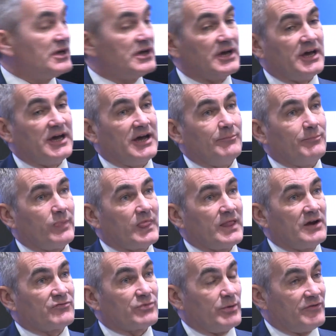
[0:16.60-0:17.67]

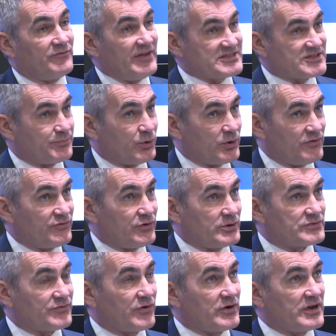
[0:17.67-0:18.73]
From an investor point of view,
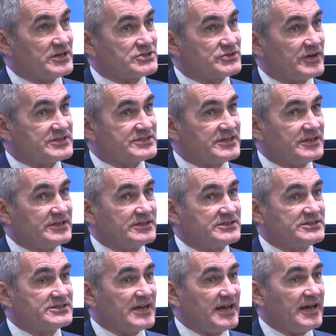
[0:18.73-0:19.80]
it's very interesting
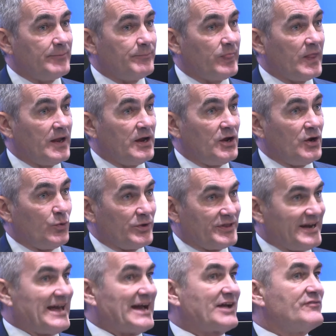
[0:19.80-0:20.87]
that with a
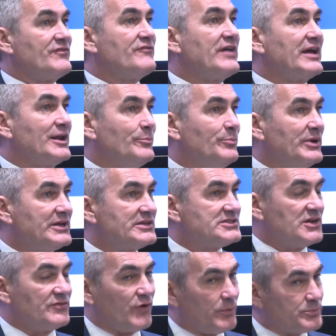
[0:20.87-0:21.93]
lack of
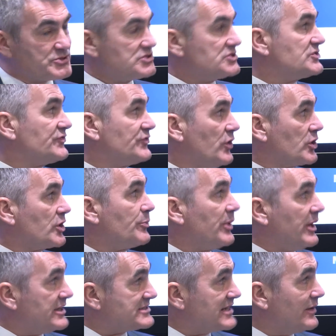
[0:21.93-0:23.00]
availability of options for
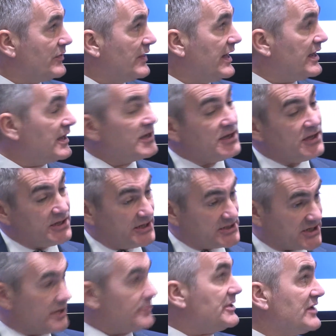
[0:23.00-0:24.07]
occupiers out there, there's
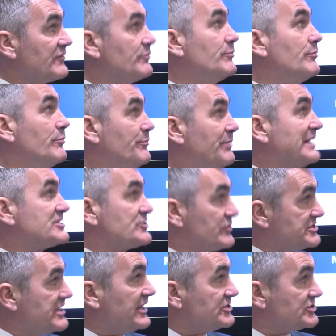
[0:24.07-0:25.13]
going to be even better
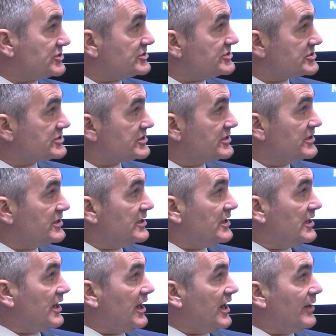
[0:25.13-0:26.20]
retentions.
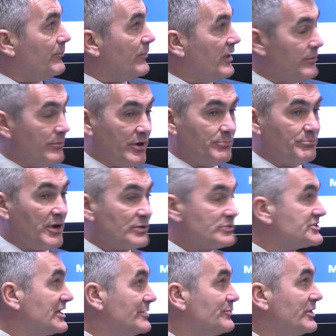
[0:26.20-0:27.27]
And
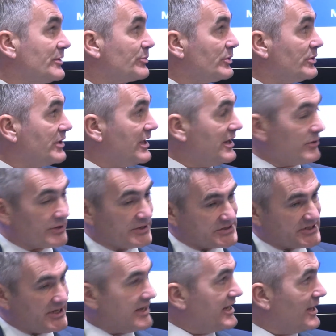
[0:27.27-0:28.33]
most had people looking
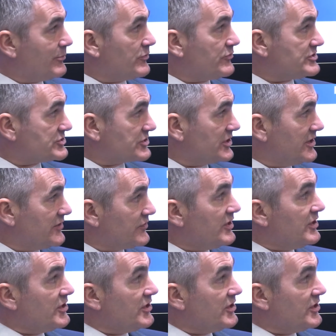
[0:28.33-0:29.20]
slightly up the risk curve.